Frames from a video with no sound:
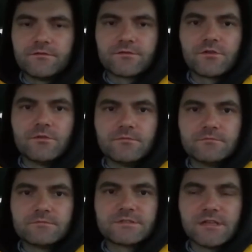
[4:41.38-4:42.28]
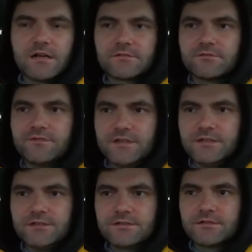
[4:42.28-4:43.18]
from start to
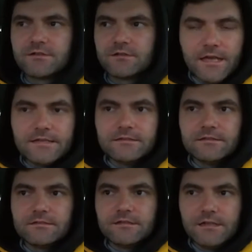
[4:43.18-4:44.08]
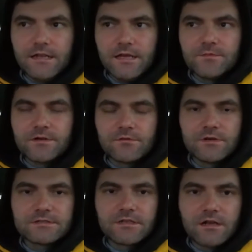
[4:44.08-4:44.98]
finish, and the labor
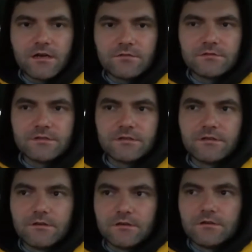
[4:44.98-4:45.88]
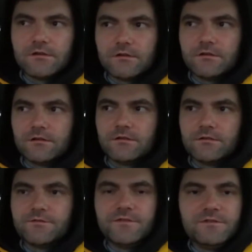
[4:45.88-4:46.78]
was around
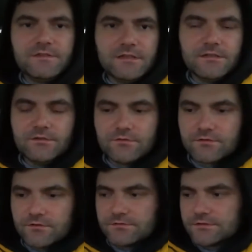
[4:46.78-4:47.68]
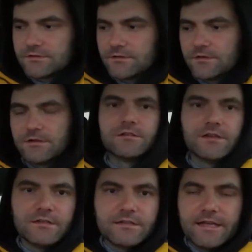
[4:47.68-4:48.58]
15 euros. On
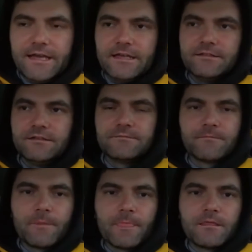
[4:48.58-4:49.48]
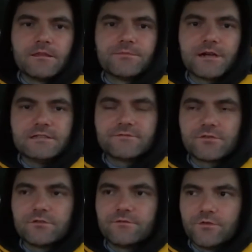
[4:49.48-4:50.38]
the other hand, the price
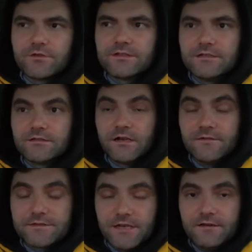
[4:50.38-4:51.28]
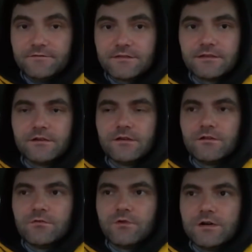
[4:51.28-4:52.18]
for the drive shaft
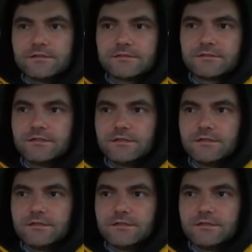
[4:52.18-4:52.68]
was